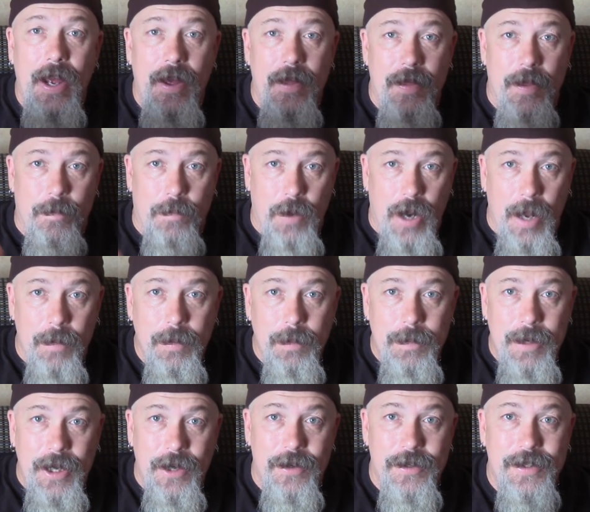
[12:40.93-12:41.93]
The problem
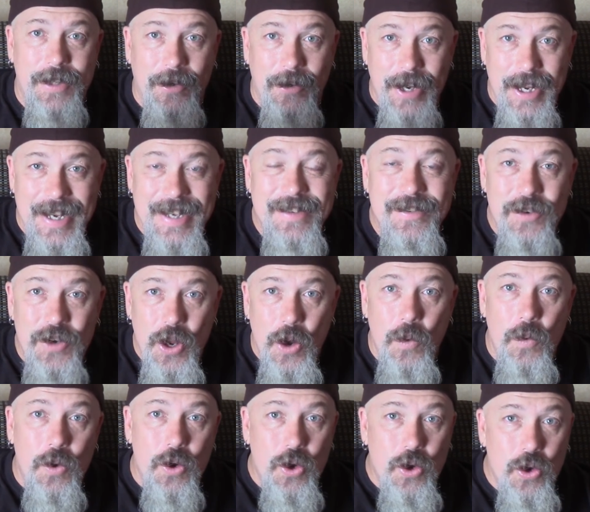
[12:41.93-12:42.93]
here is there is
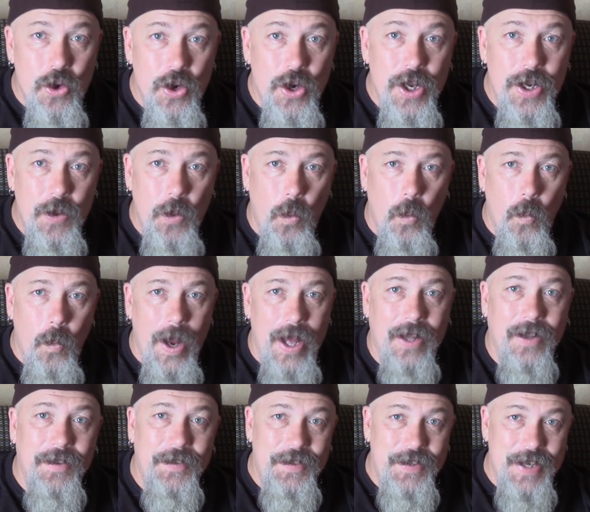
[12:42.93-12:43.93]
no good,
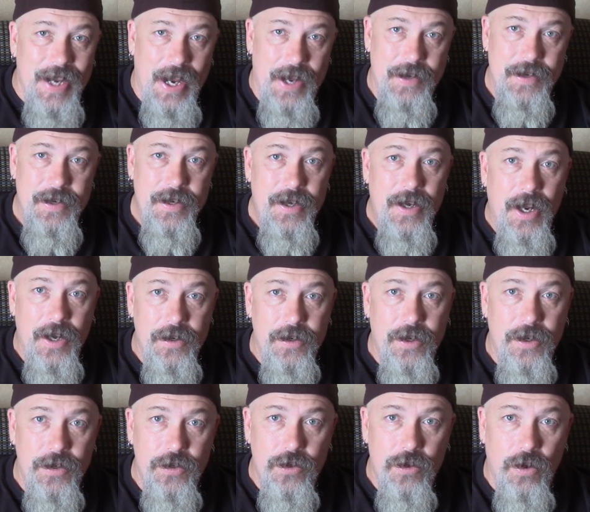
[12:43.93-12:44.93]
well-done gun
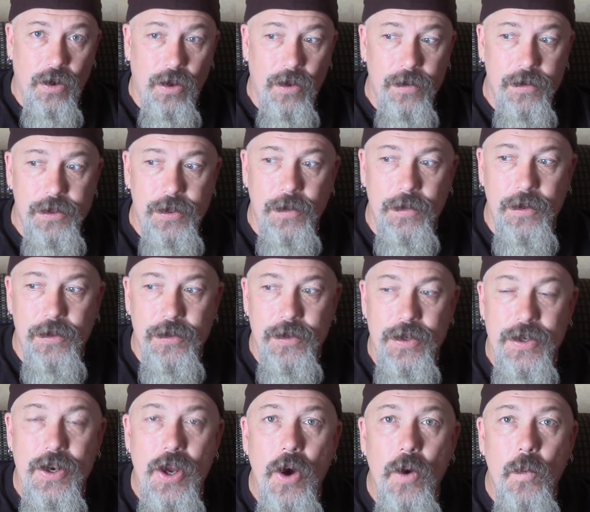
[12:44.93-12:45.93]
control, so there's
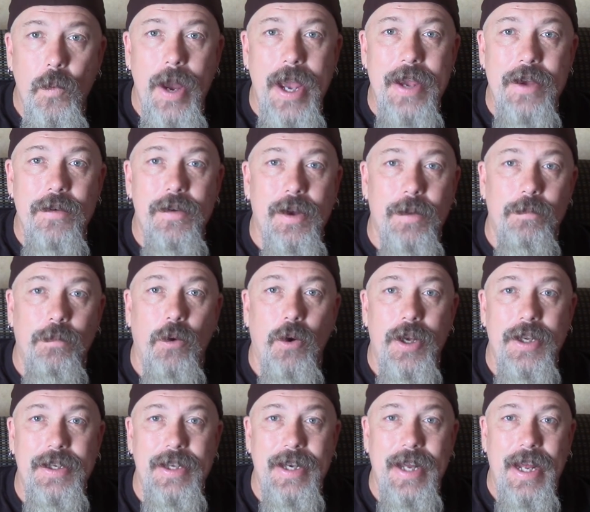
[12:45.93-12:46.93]
no way you can
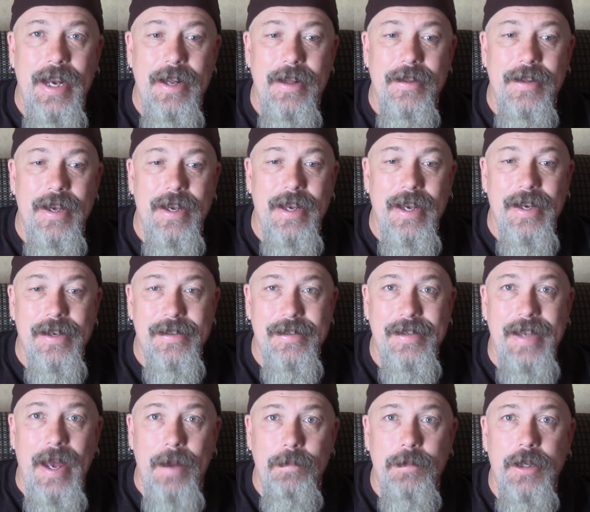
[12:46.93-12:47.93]
point at anything
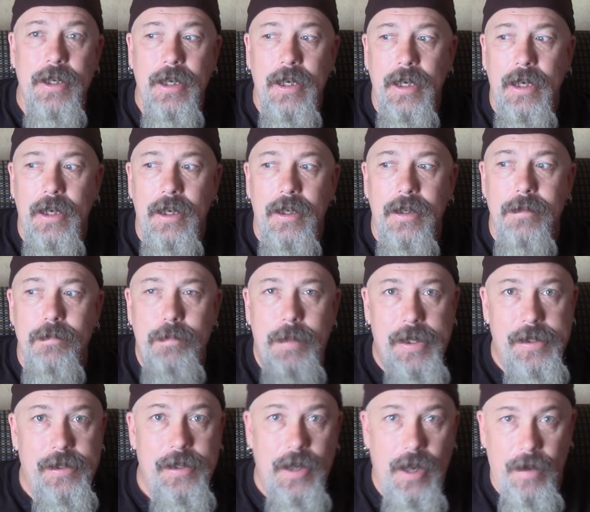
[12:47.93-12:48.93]
except
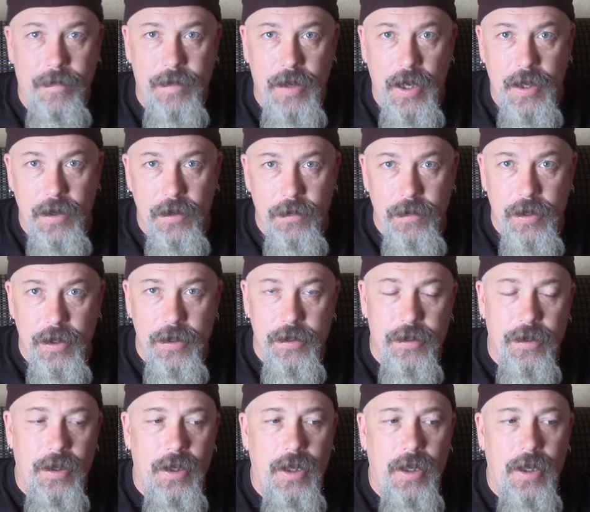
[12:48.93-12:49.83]
pissing off gun owners.